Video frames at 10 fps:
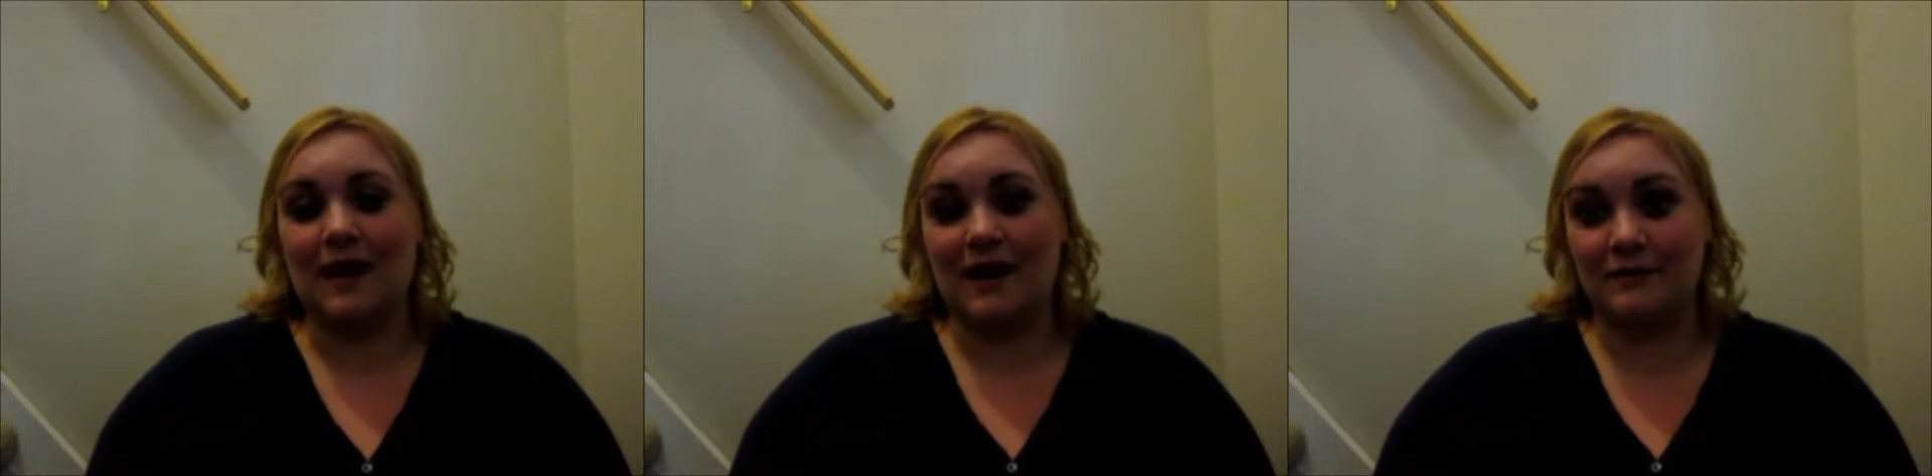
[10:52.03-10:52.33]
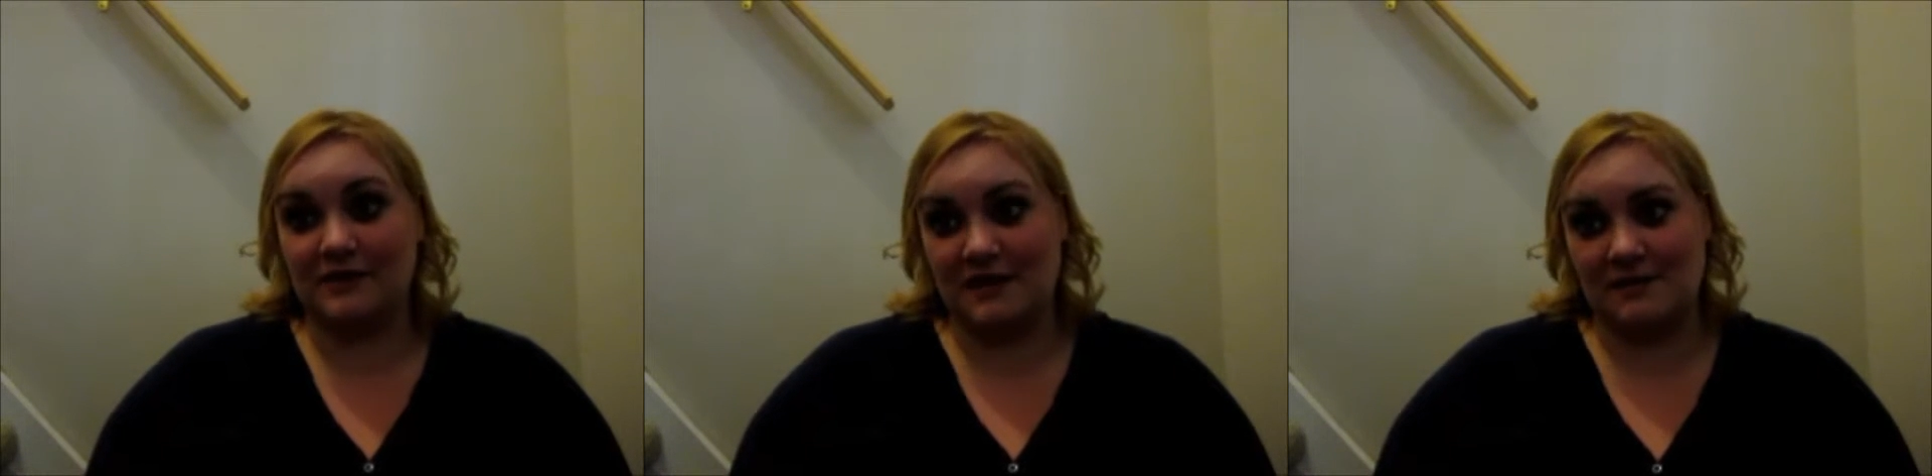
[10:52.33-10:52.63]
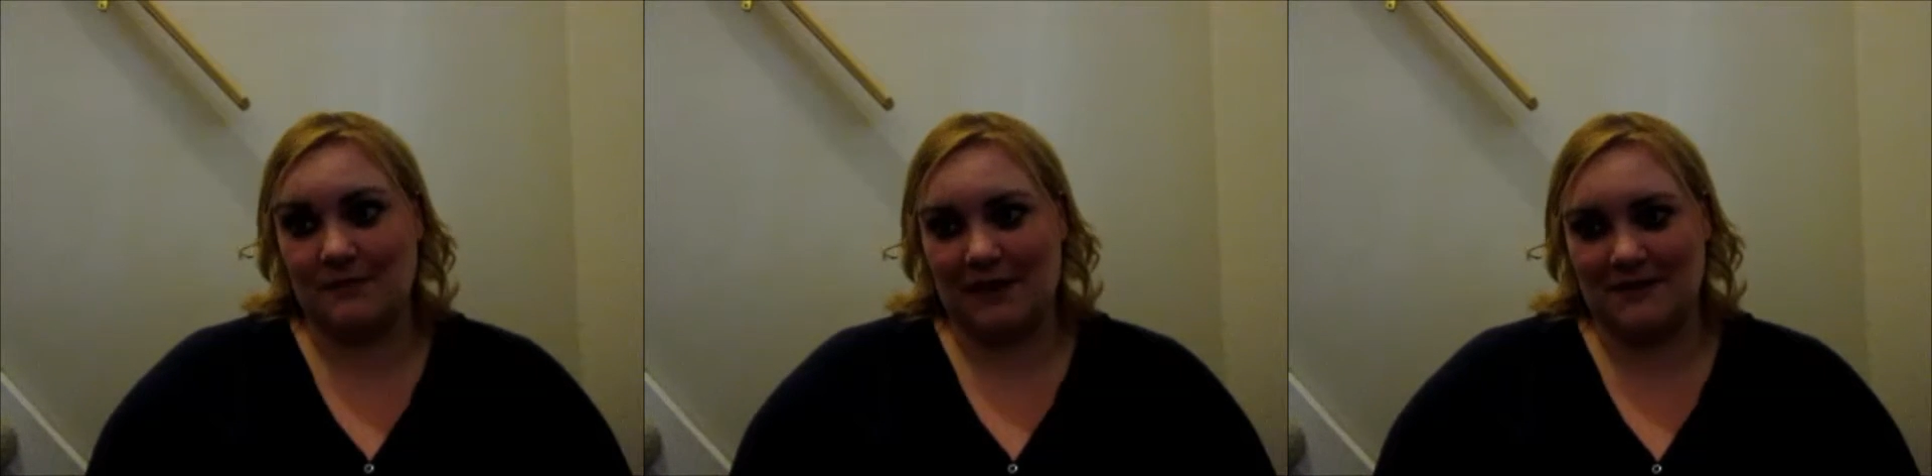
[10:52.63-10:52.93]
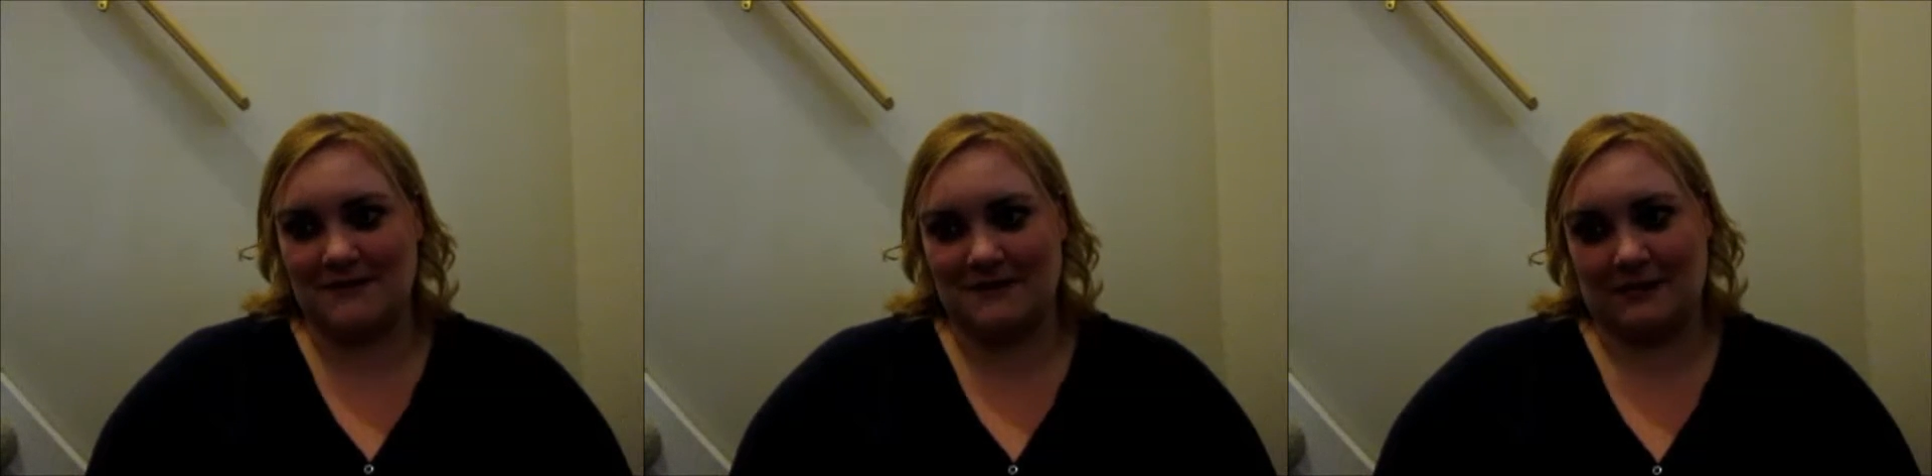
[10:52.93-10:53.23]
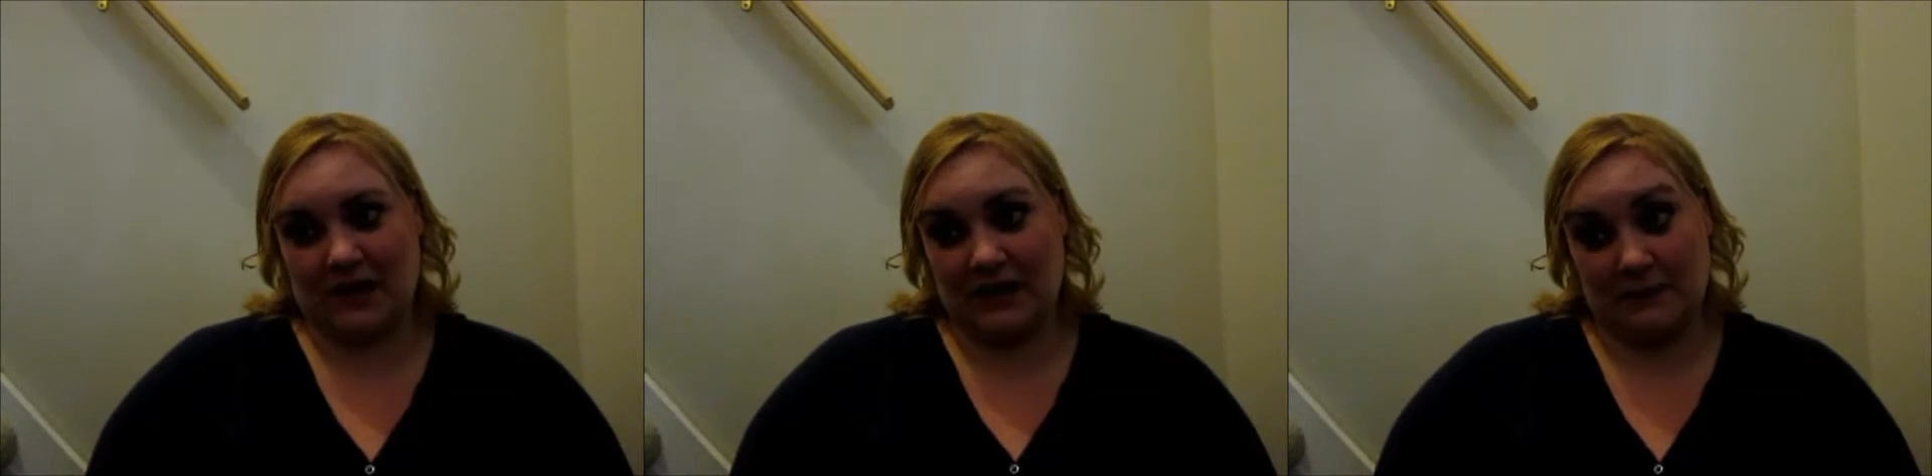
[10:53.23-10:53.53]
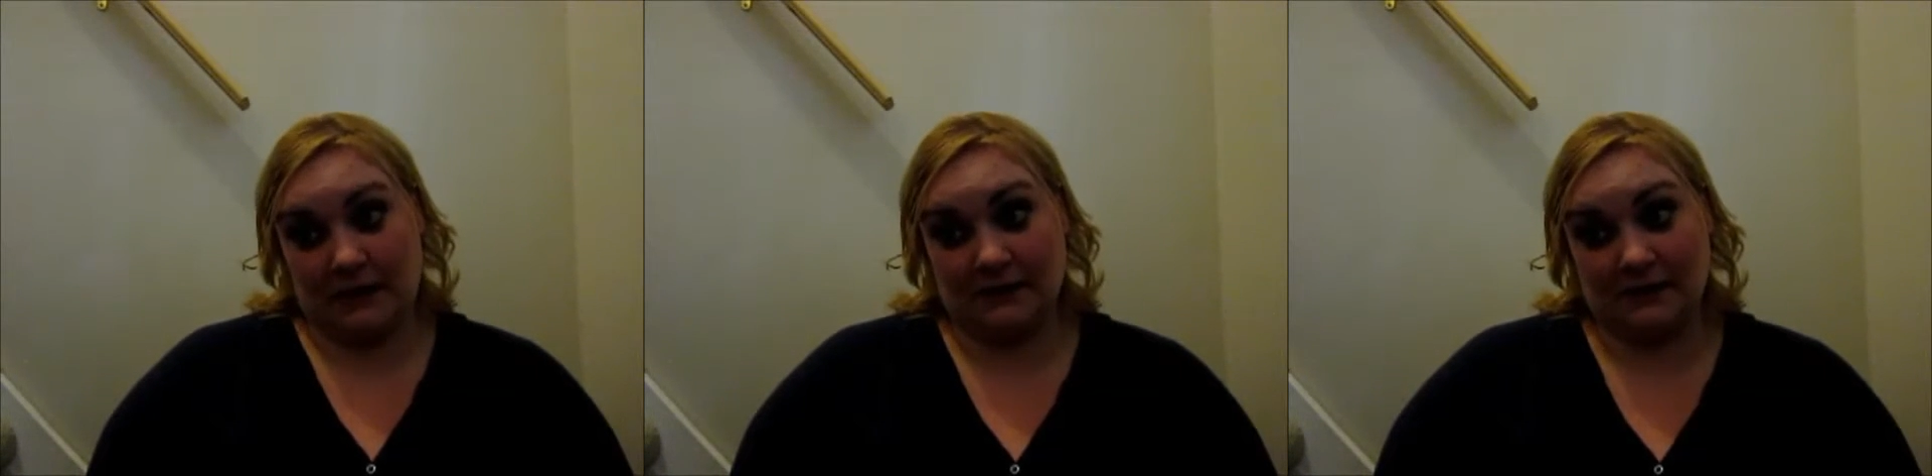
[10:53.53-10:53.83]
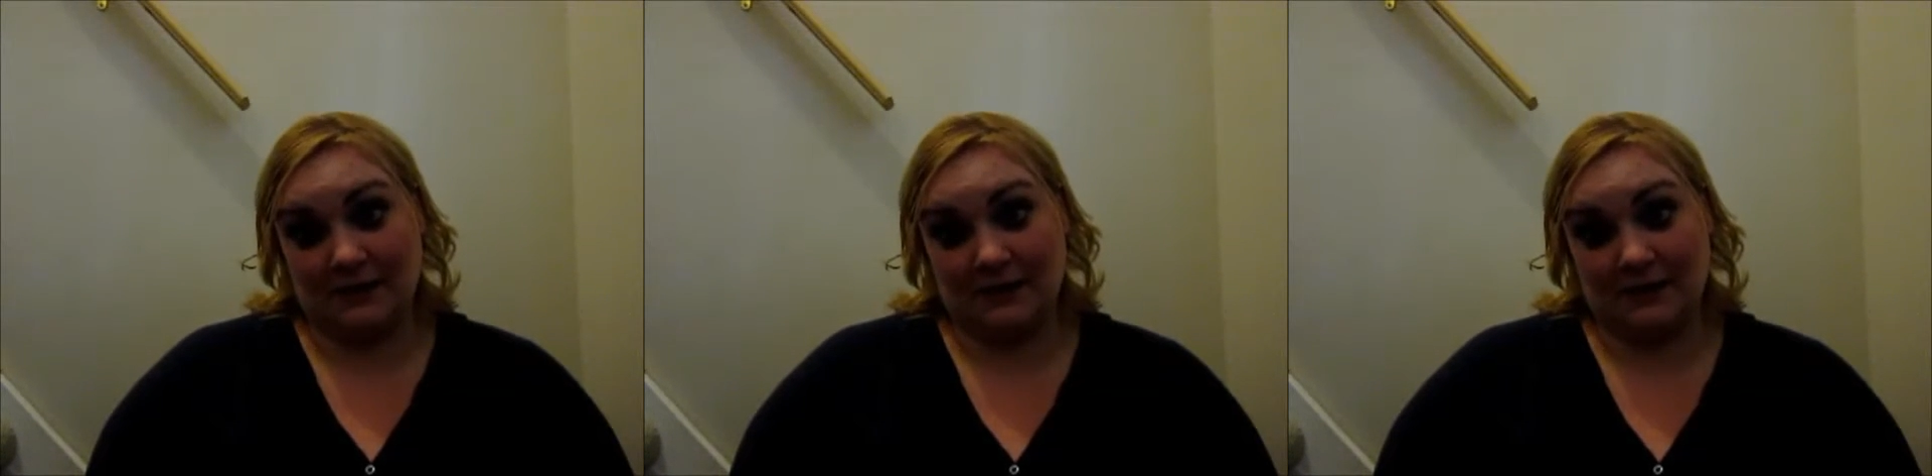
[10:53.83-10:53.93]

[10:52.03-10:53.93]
I was taking my anti-anxiety meds.